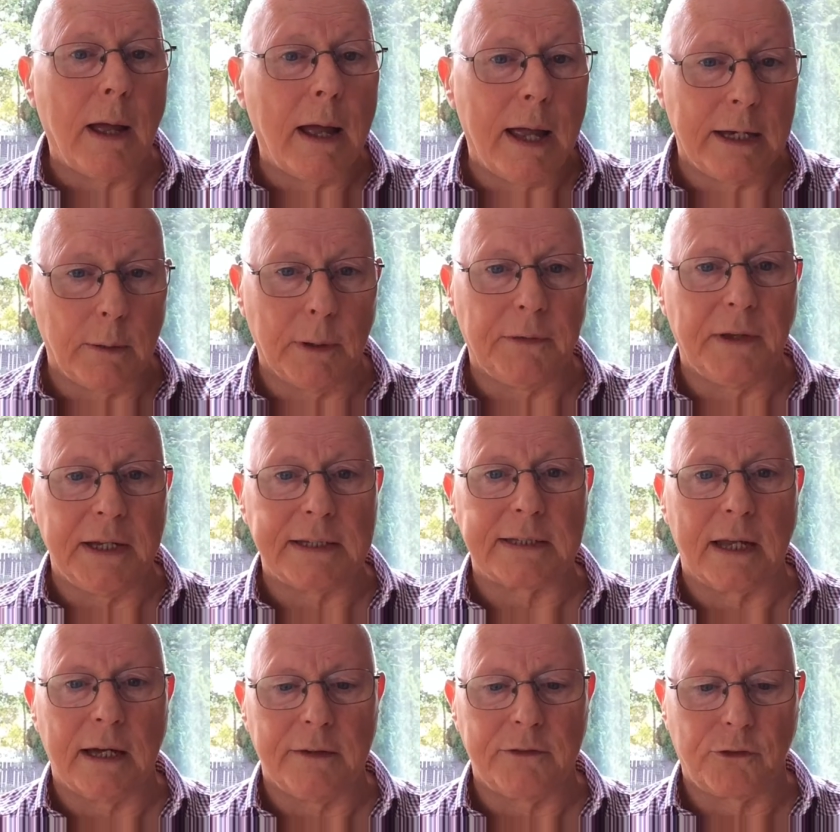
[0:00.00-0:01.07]
Anyway, these
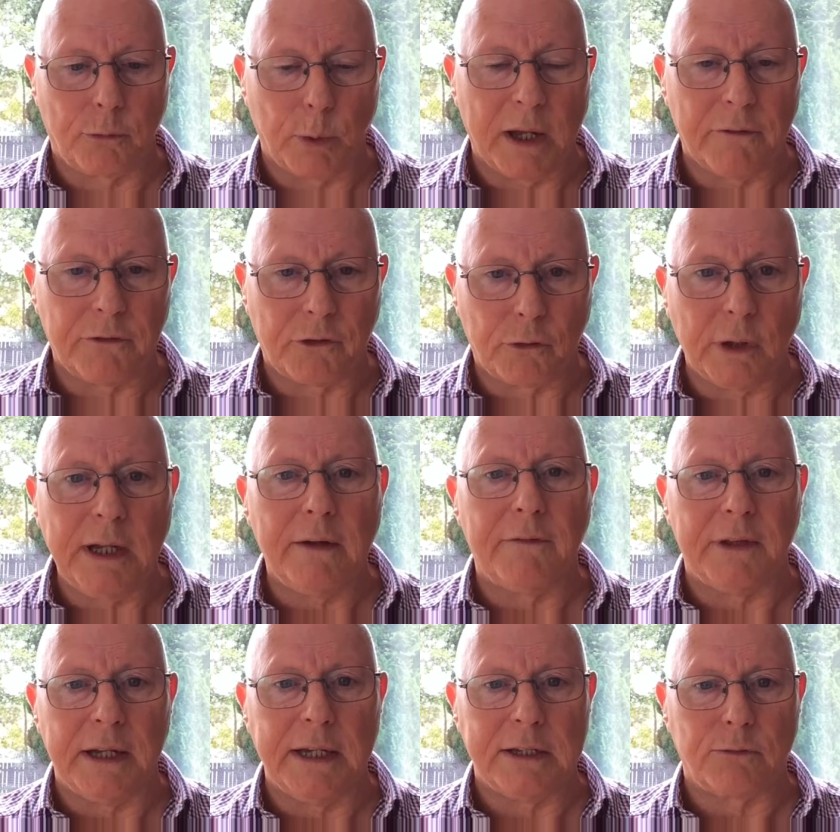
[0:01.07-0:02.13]
lives, we have three of
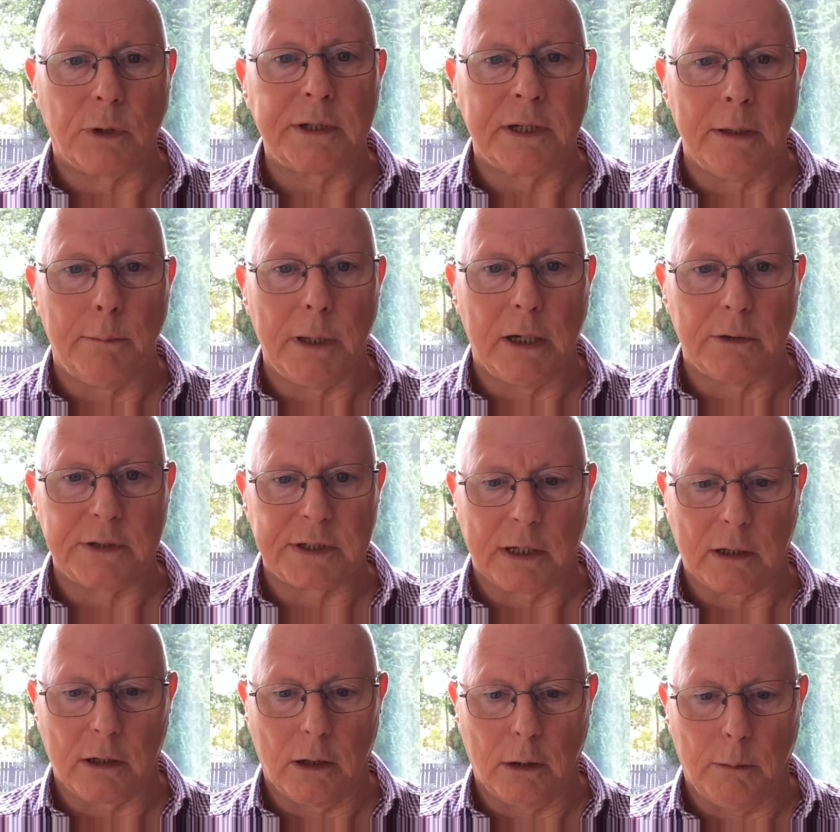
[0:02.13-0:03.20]
these written about
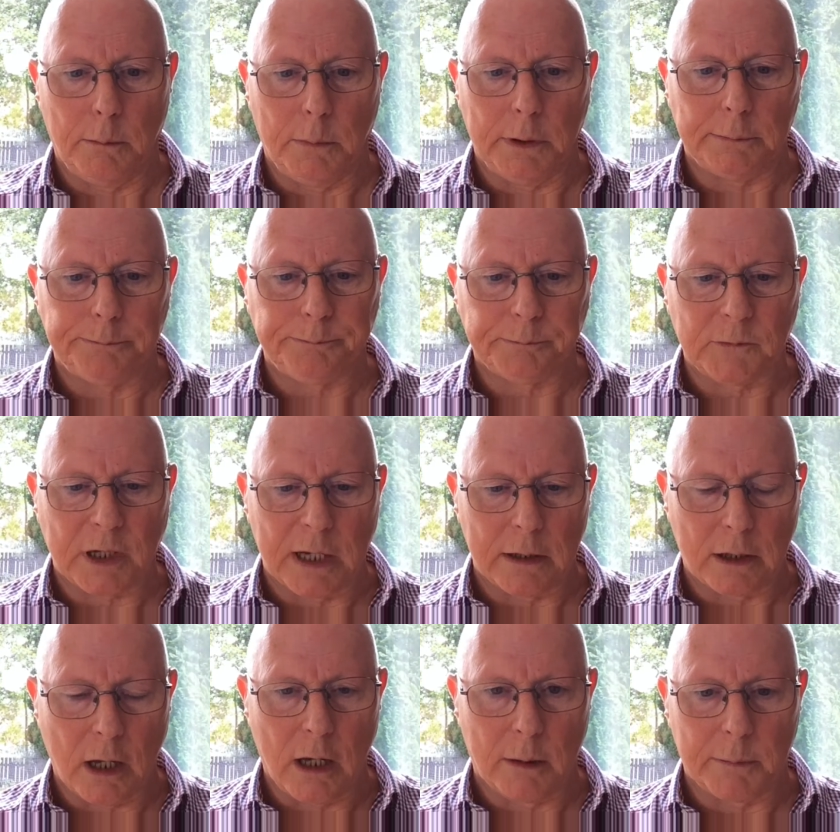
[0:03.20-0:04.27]
St. Columba in
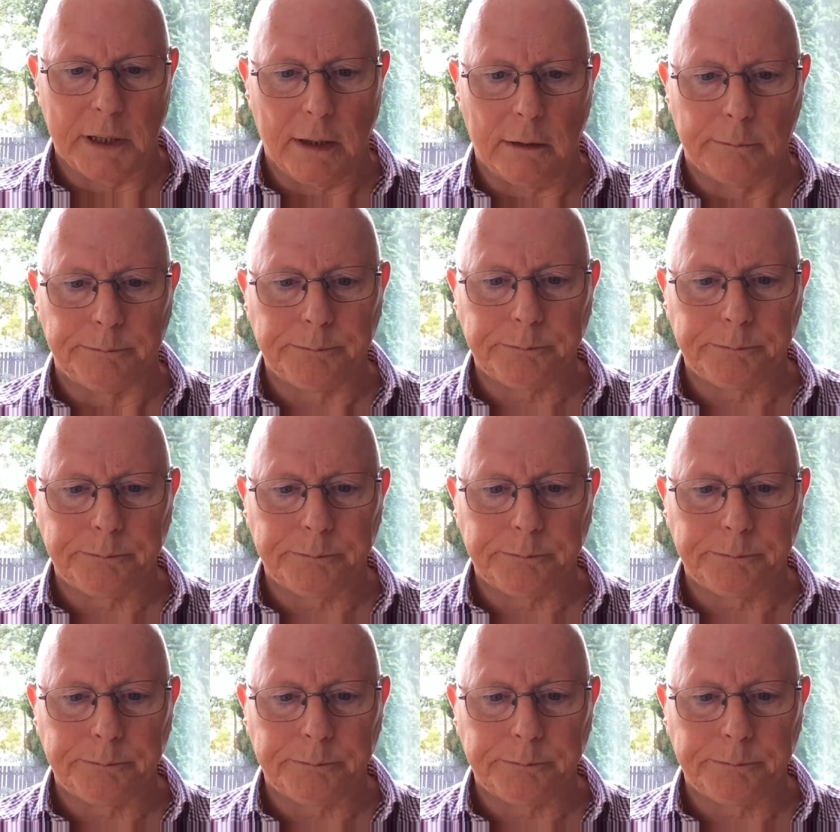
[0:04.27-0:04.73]
Cholmcille.